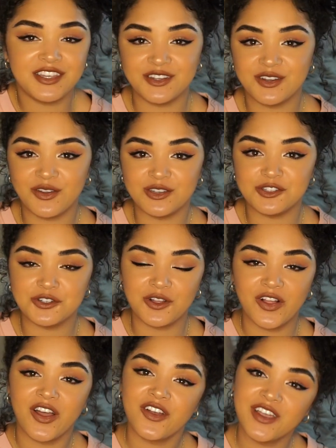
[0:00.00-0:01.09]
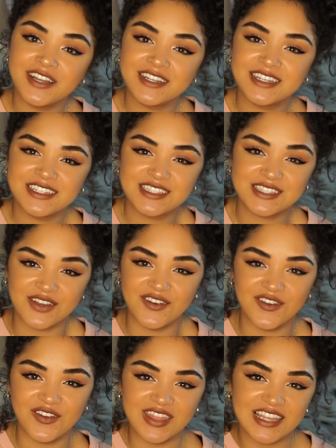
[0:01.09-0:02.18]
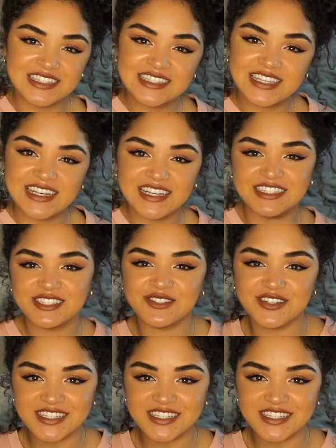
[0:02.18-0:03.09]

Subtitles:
you know the drill. Alright, so let's get into